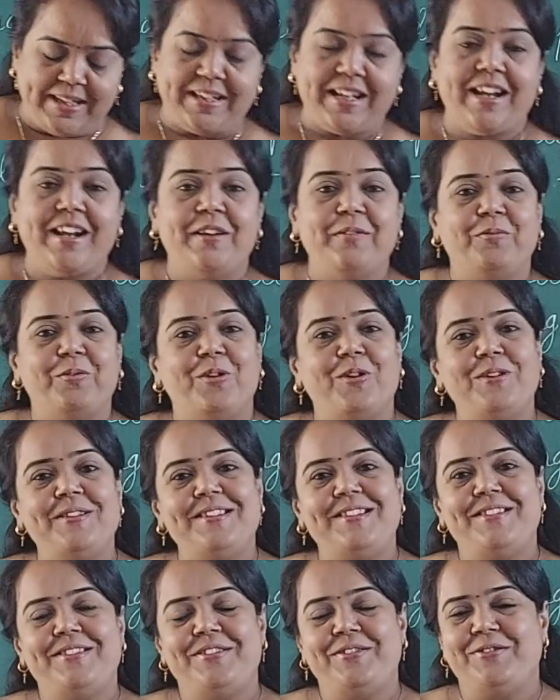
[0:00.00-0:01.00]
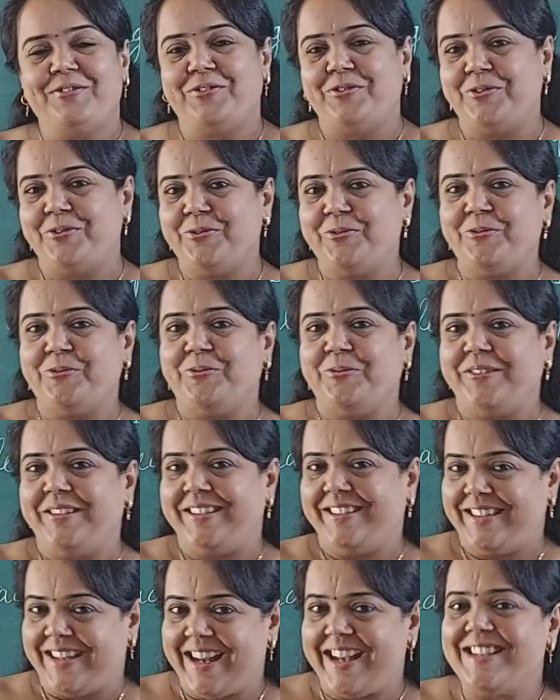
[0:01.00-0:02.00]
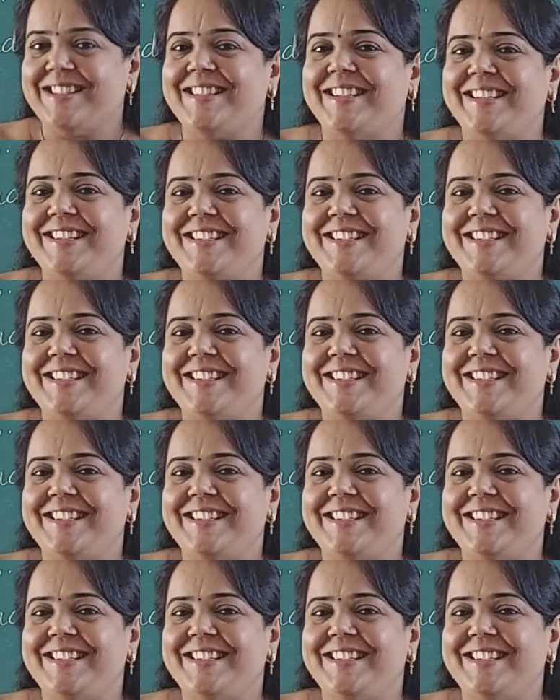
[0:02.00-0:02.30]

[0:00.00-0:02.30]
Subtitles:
I was true, as he